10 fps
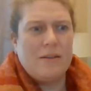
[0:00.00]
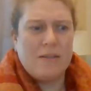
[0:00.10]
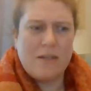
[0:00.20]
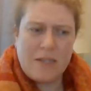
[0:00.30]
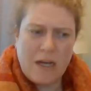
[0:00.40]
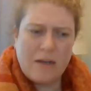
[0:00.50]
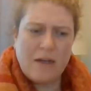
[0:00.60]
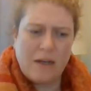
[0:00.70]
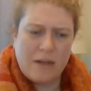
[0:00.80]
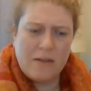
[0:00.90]

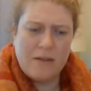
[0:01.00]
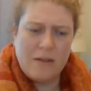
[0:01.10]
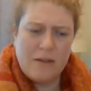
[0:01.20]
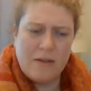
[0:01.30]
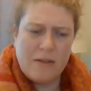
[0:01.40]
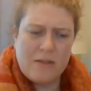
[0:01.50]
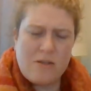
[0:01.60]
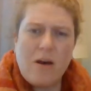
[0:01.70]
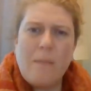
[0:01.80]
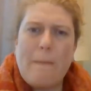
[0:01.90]
Tatanka
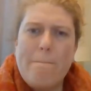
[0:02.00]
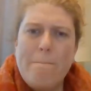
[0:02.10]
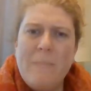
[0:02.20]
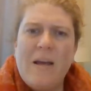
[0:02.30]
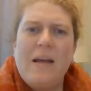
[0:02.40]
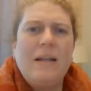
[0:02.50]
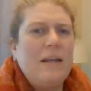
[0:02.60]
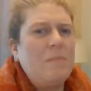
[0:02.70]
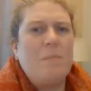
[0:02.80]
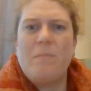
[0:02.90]
saw many,